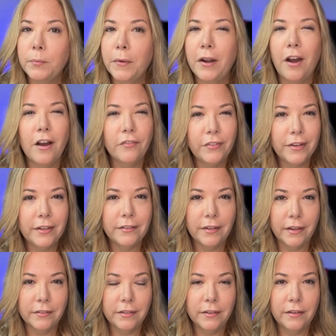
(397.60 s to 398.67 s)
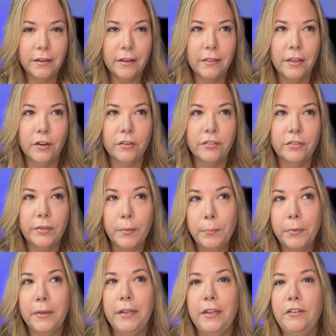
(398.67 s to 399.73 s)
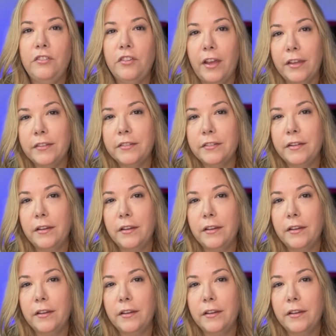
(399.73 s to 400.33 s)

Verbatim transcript: but often it doesn't. They're simply just